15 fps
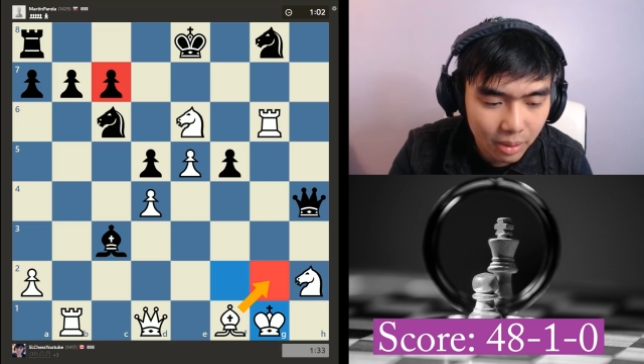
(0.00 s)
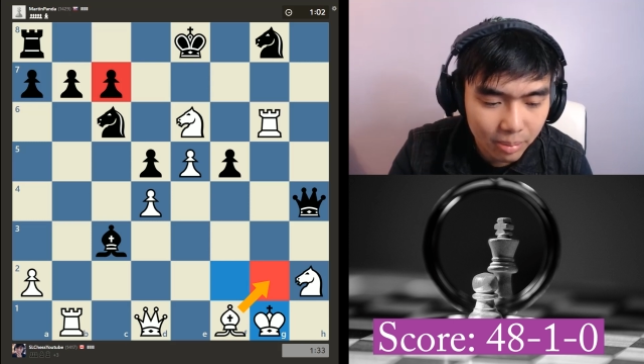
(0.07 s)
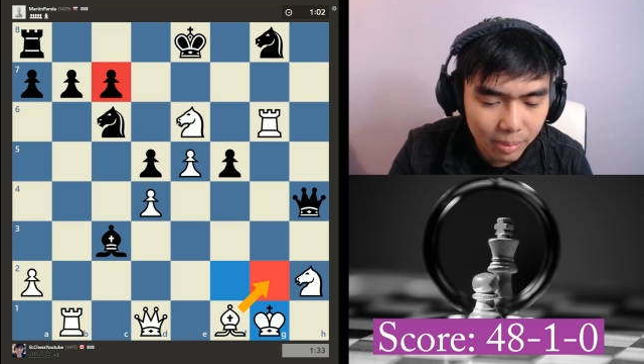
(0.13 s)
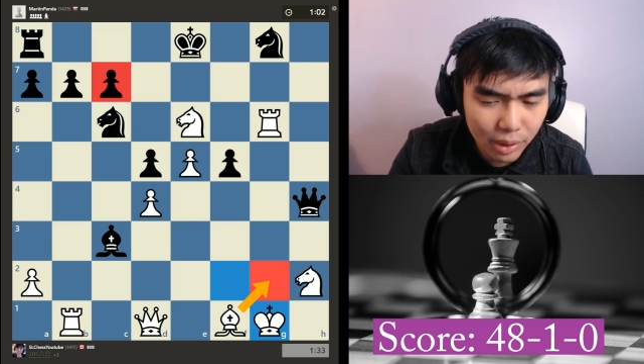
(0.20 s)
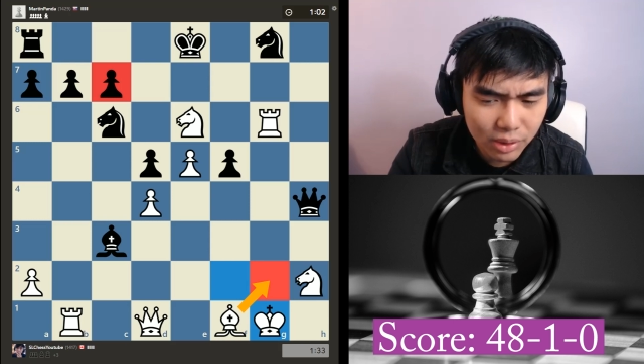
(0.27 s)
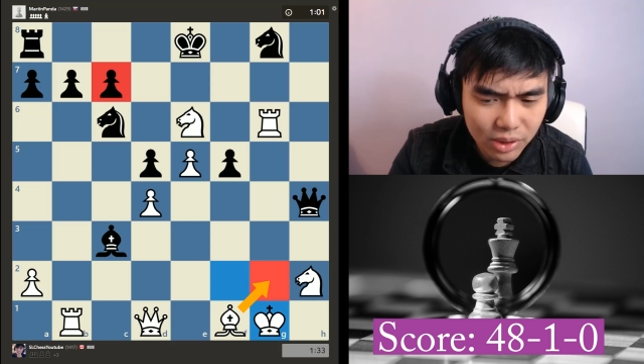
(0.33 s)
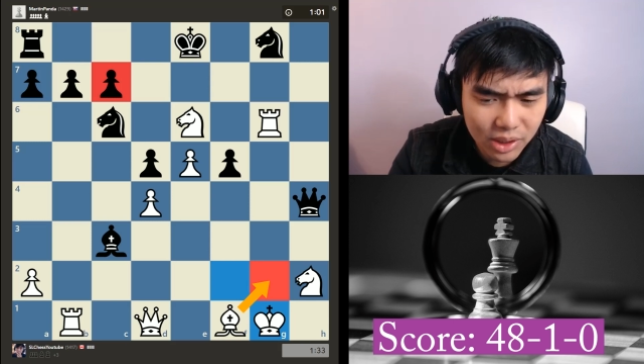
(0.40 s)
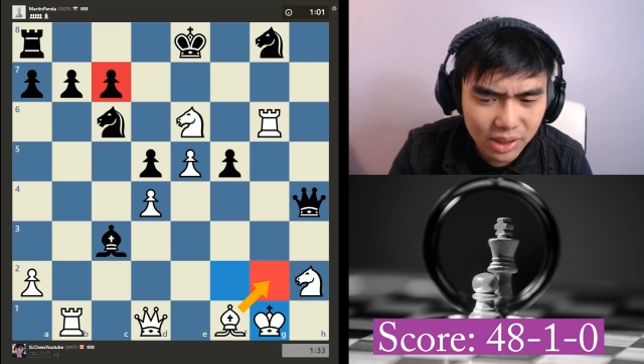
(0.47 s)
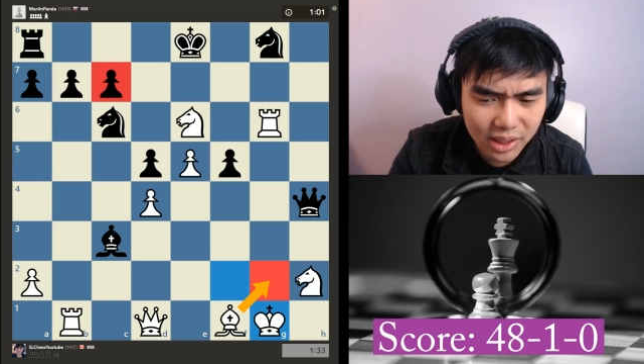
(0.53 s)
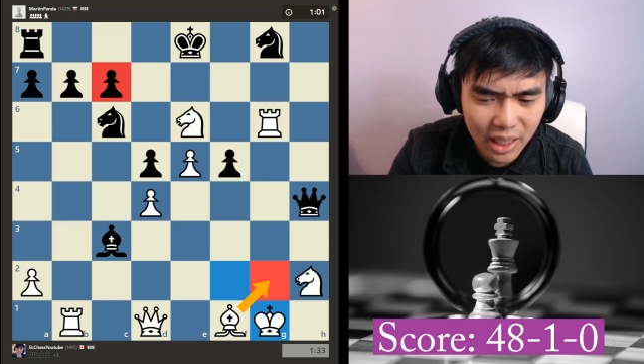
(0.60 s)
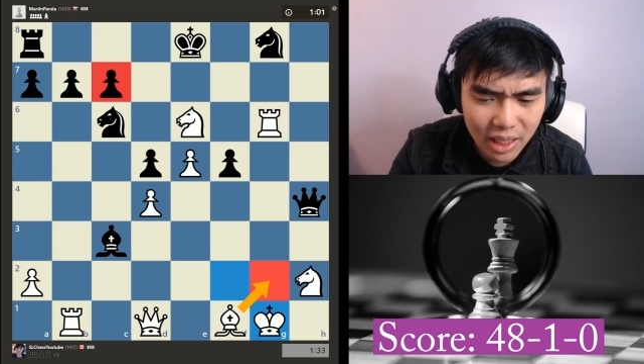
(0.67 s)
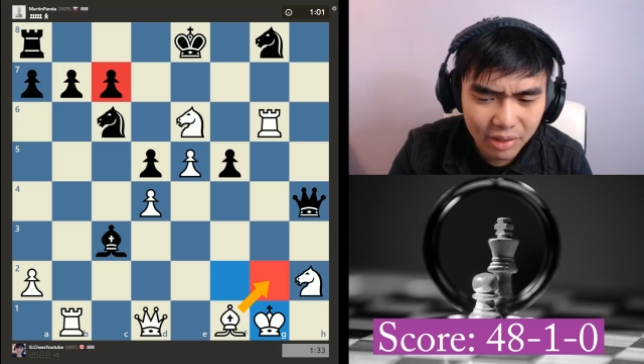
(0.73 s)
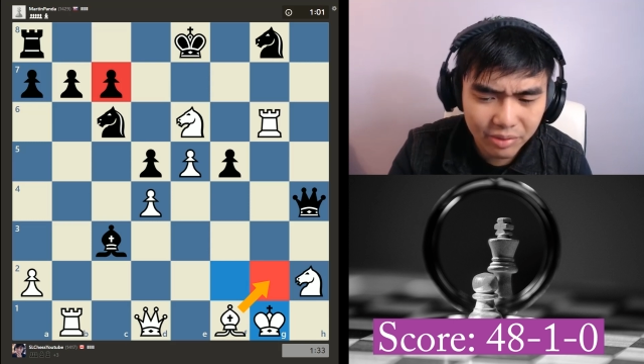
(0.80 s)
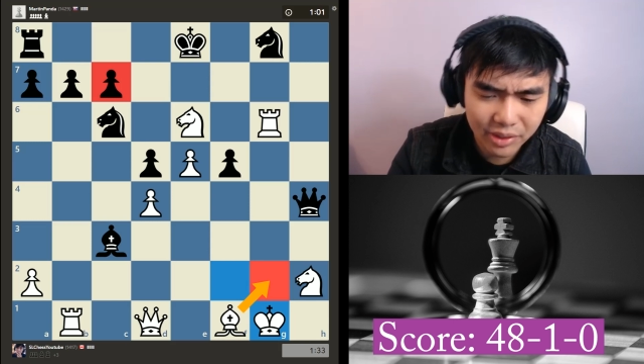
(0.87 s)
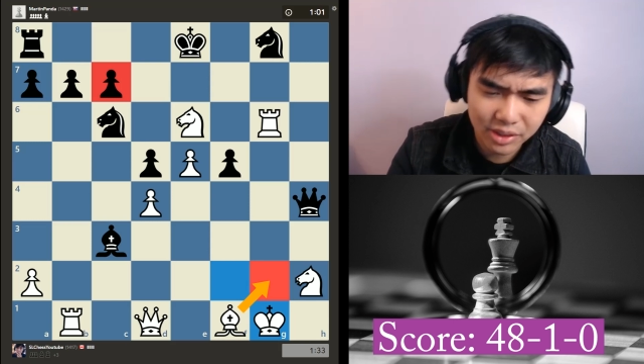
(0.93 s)
Opponent just
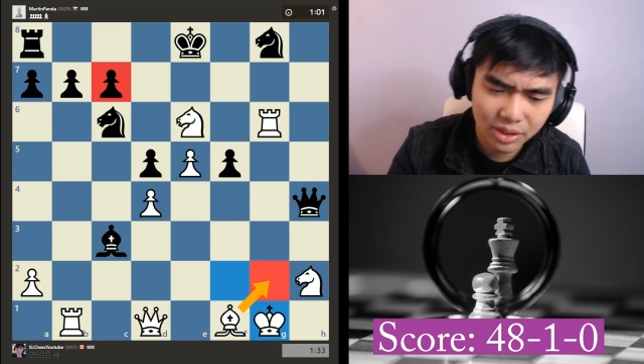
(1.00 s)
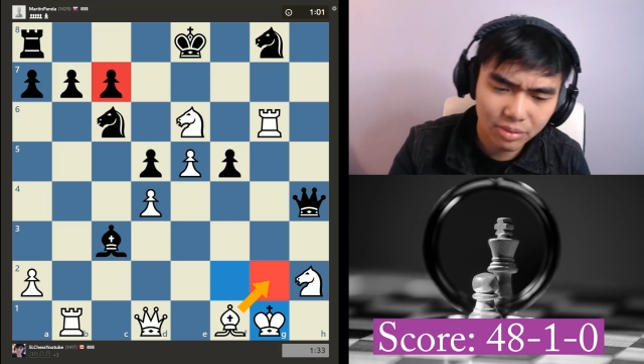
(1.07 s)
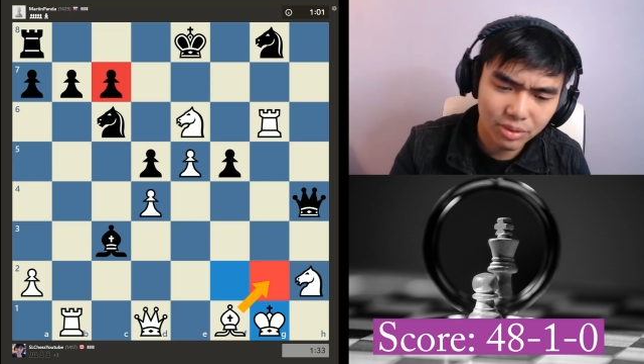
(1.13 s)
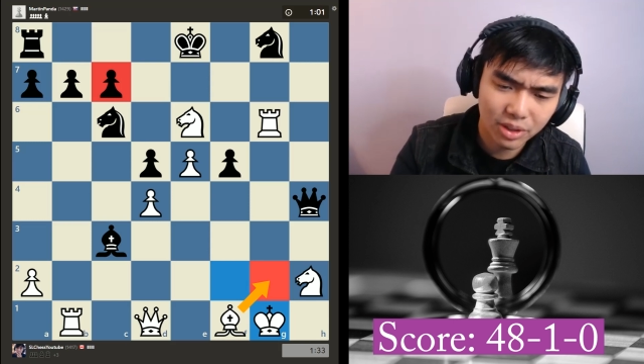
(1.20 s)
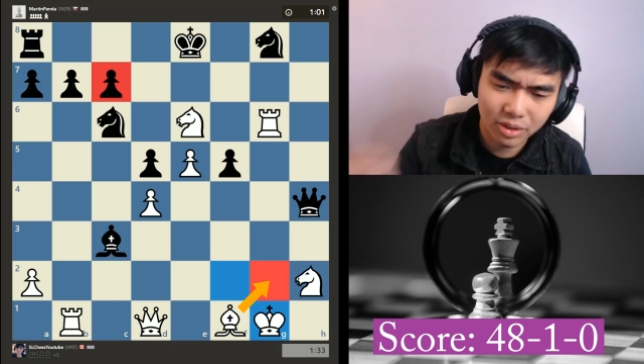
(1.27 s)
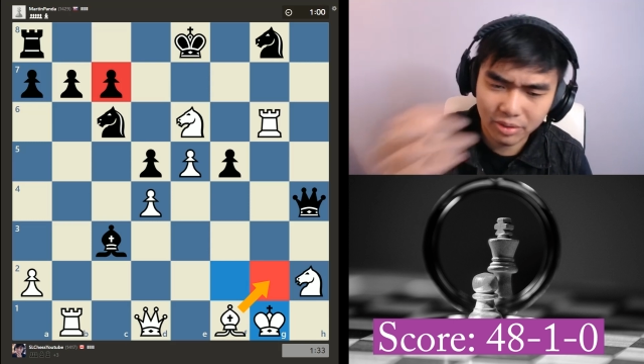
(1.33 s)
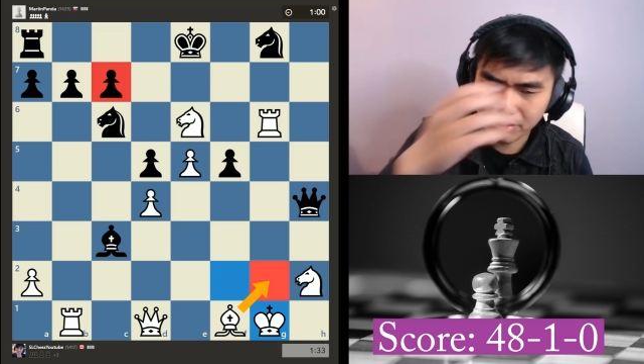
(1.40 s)
sacrificed the rook